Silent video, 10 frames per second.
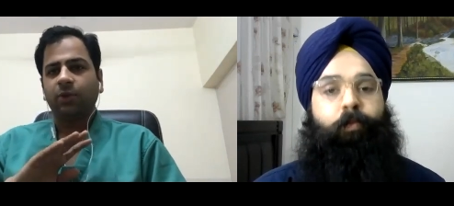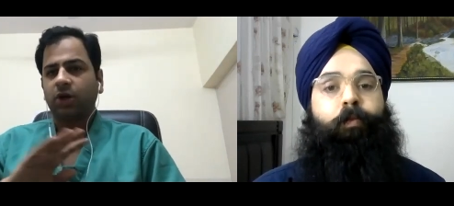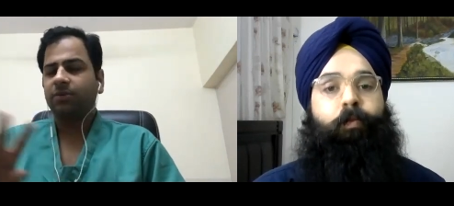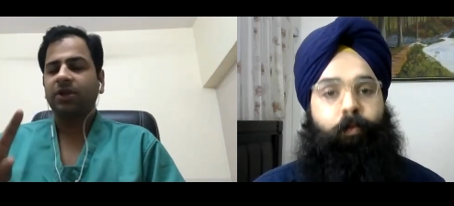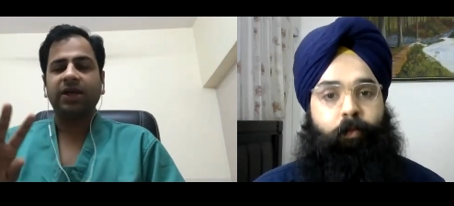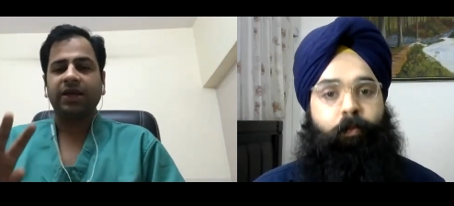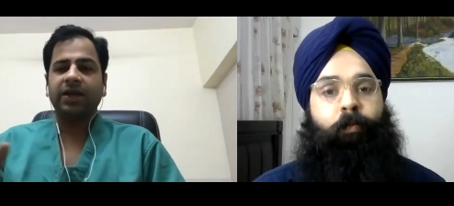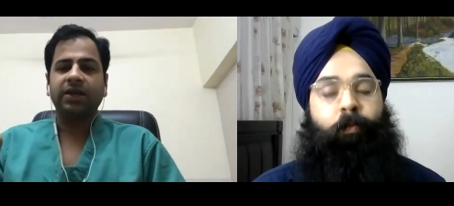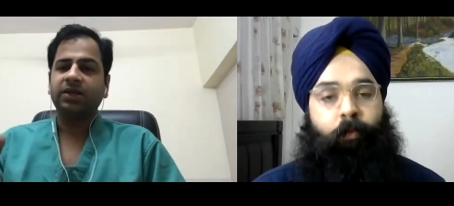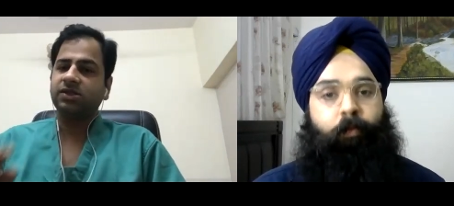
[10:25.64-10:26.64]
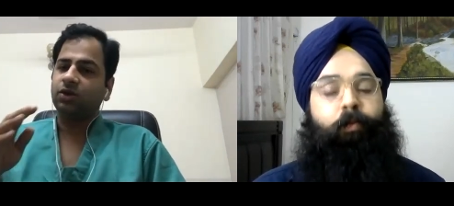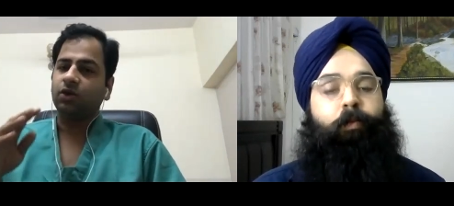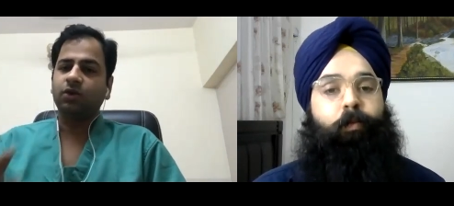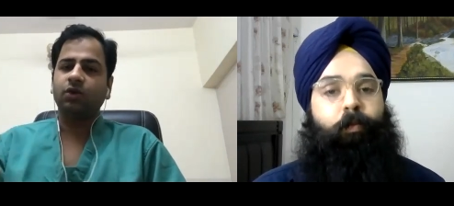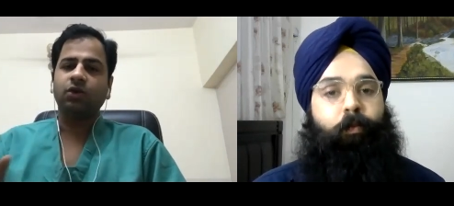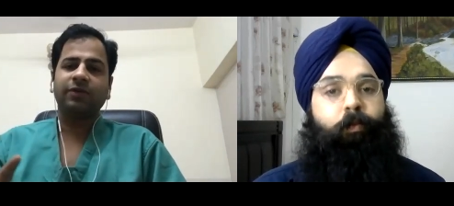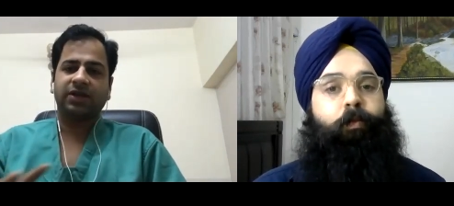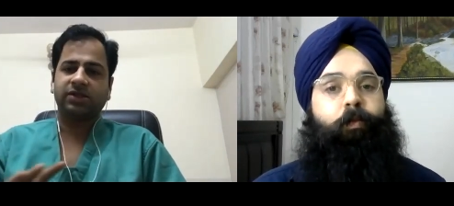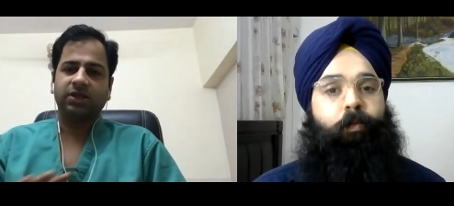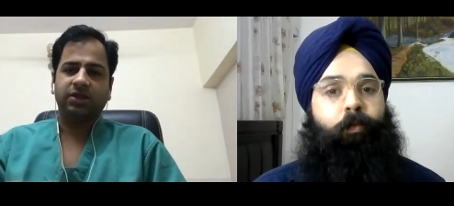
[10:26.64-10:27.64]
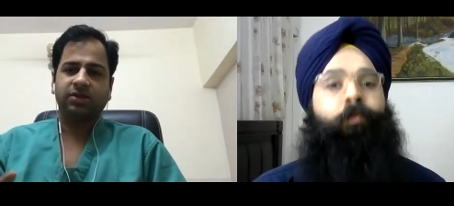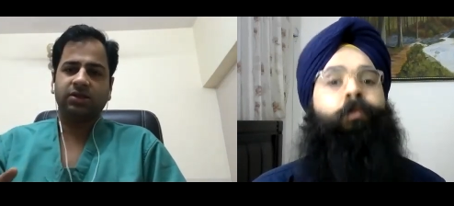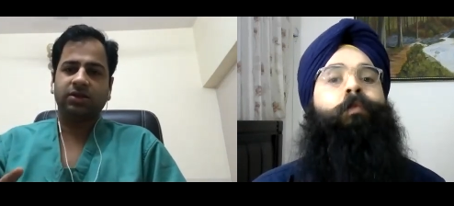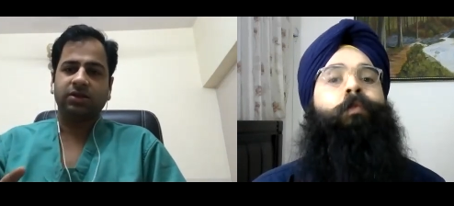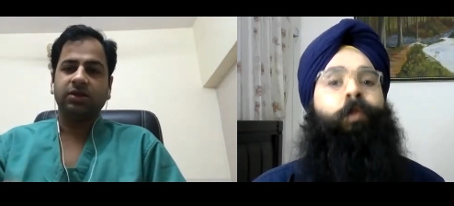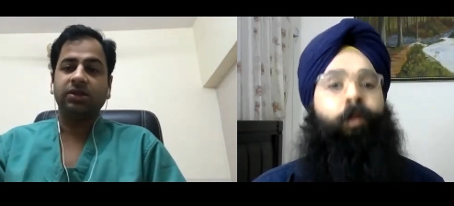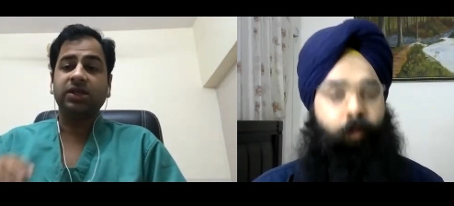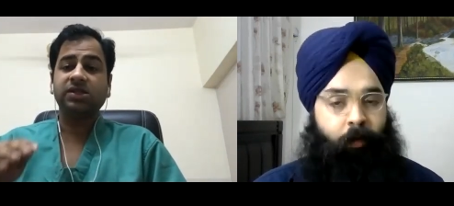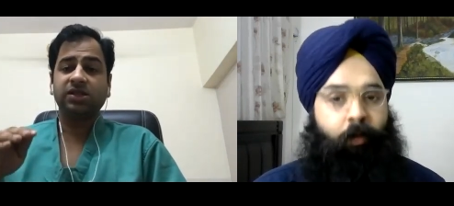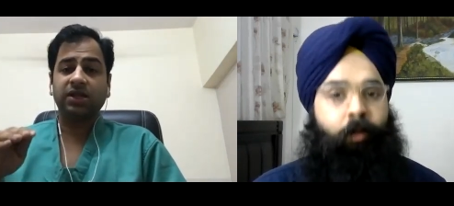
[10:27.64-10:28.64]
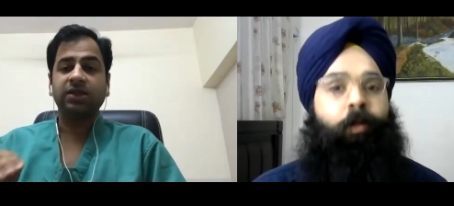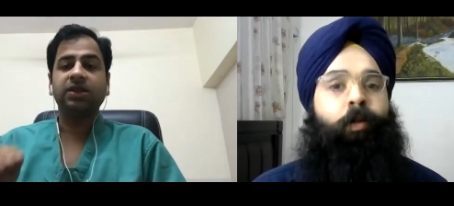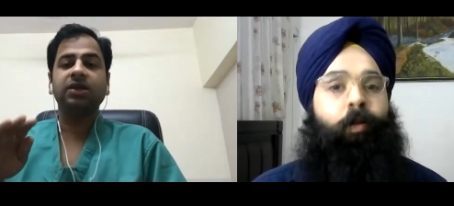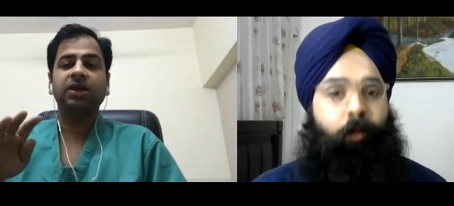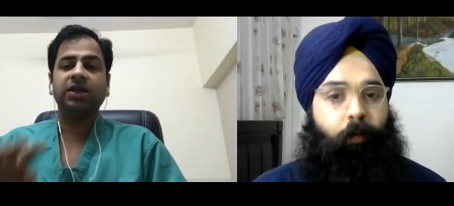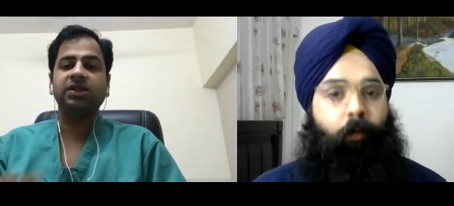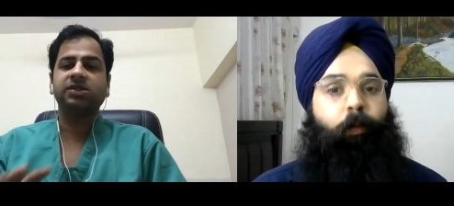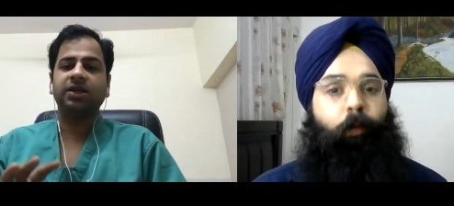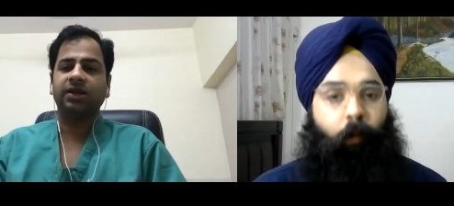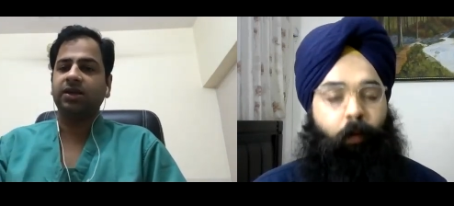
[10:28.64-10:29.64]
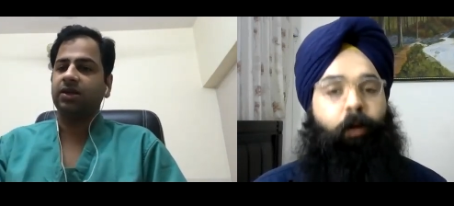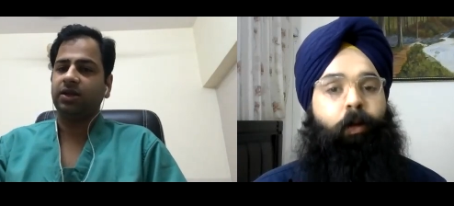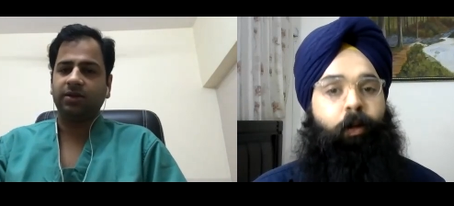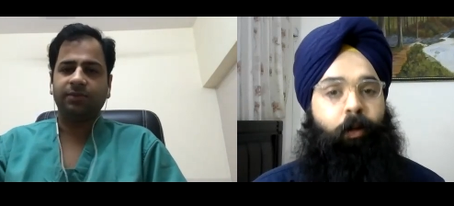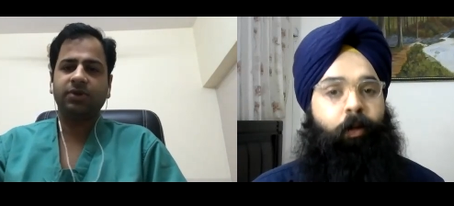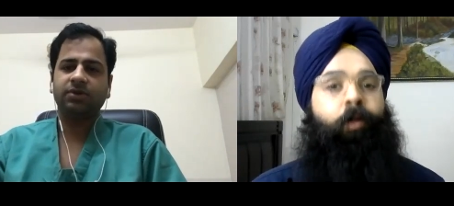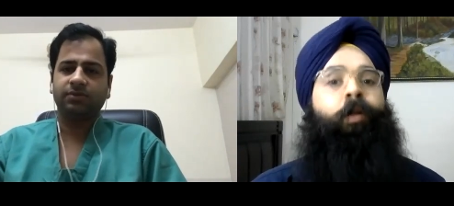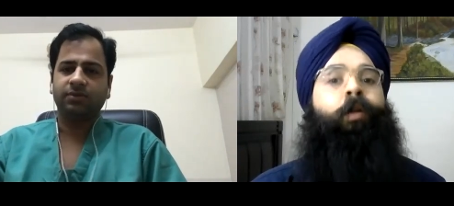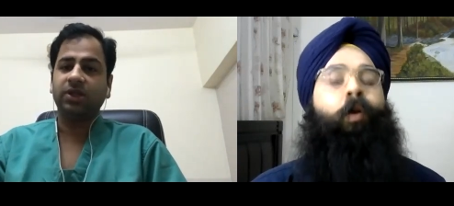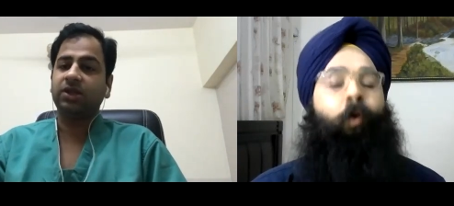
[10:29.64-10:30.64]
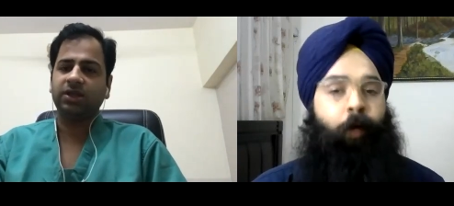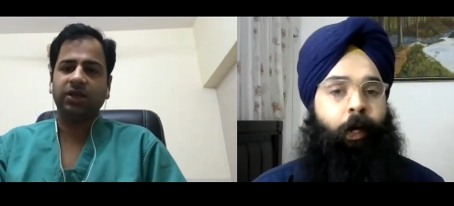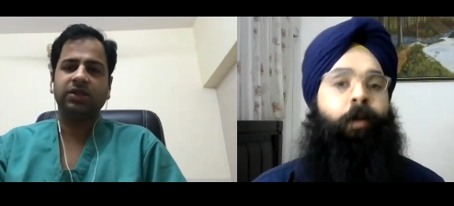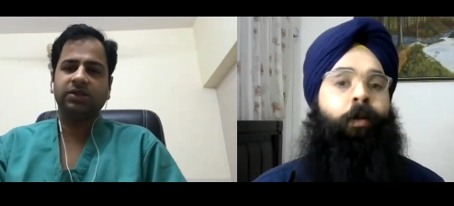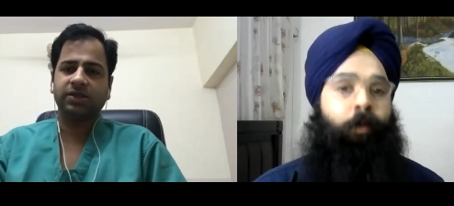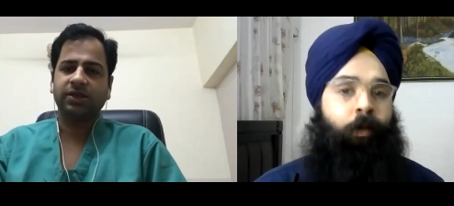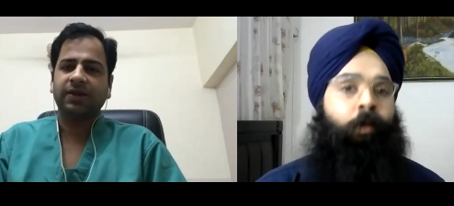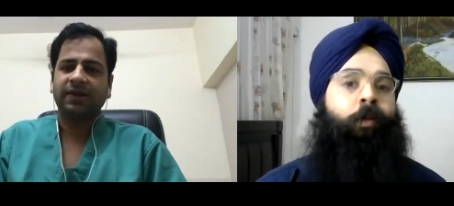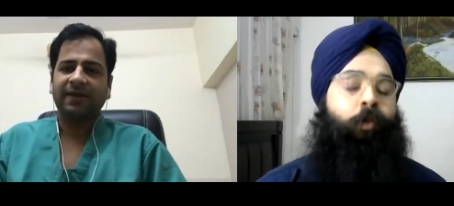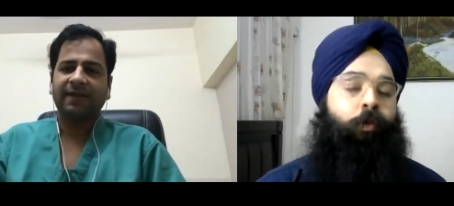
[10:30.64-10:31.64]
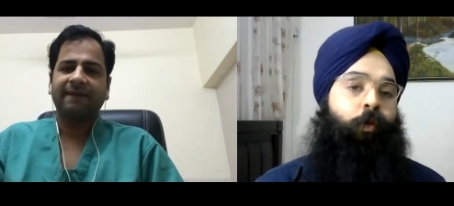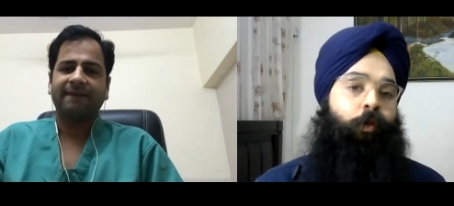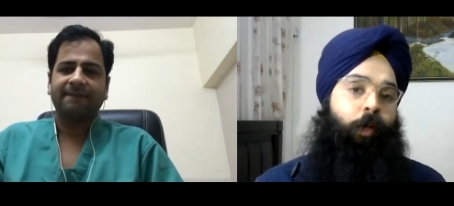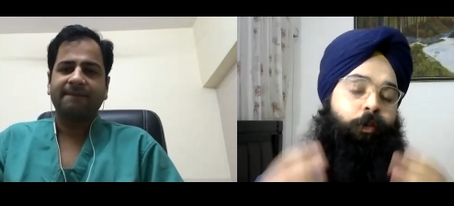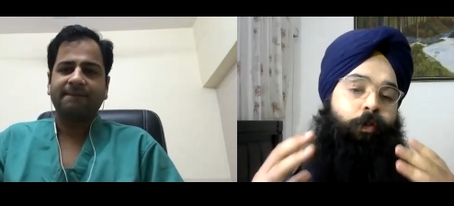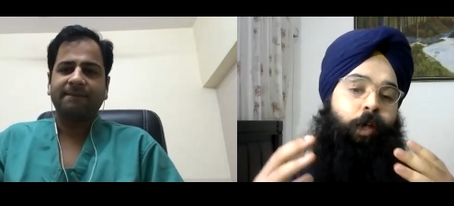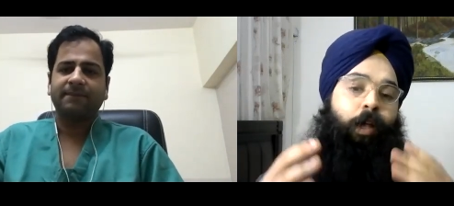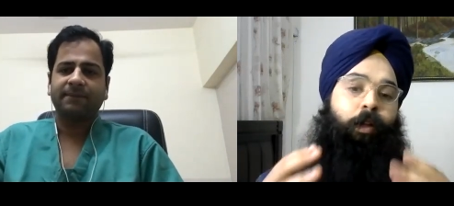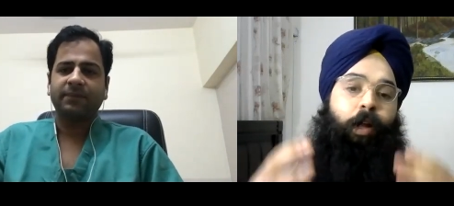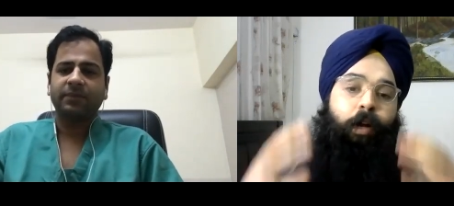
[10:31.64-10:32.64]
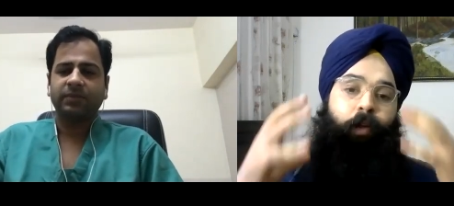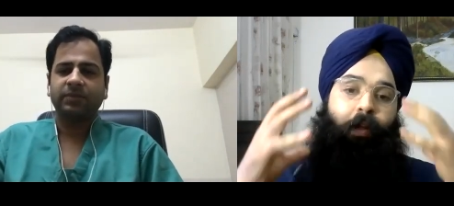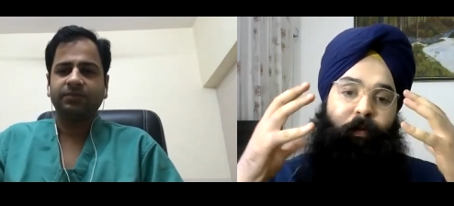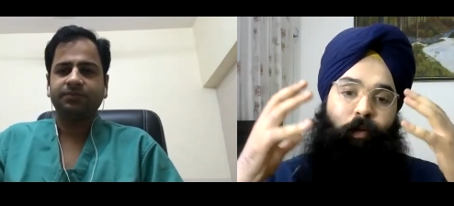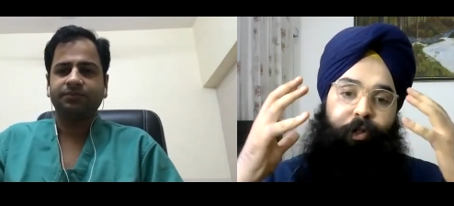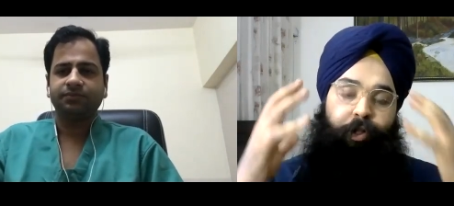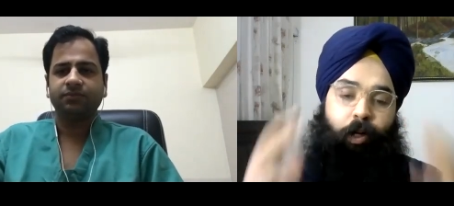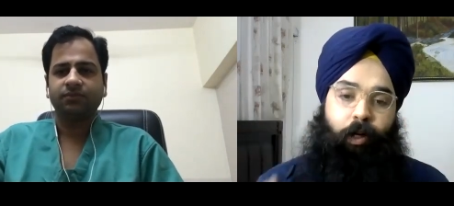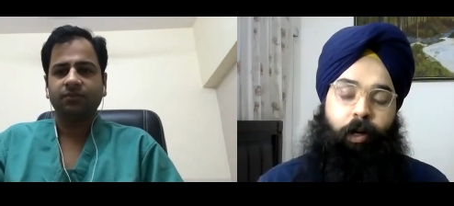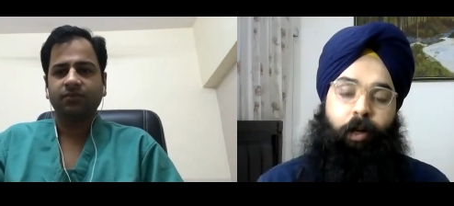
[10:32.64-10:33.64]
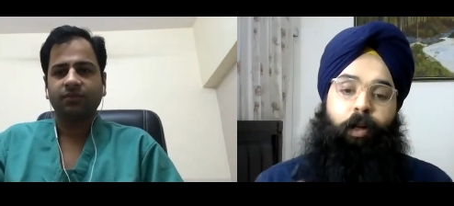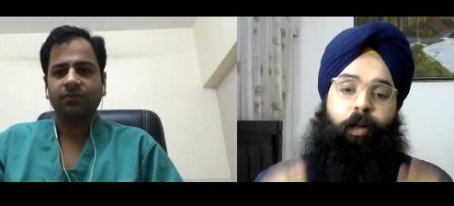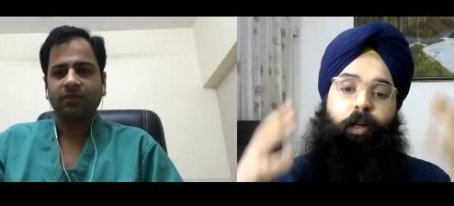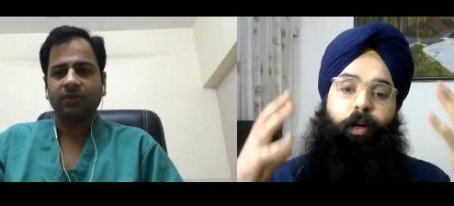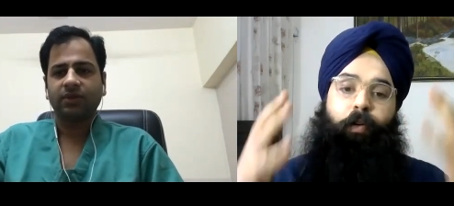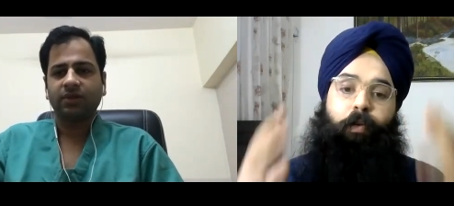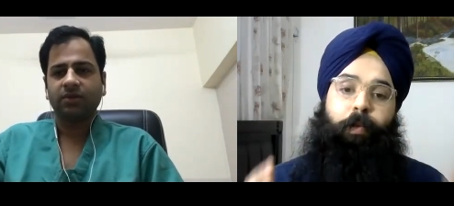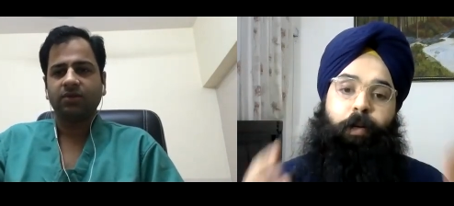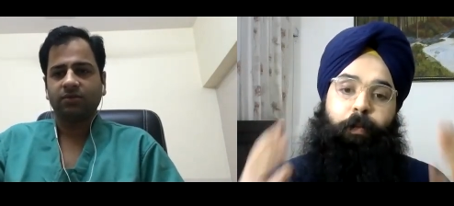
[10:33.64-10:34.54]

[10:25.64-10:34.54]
Speaker 1: the bottom line again is door to door vaccination. There is nothing else that can help. Nothing okay. else.
Speaker 2: So, so as you're saying that even for children, the government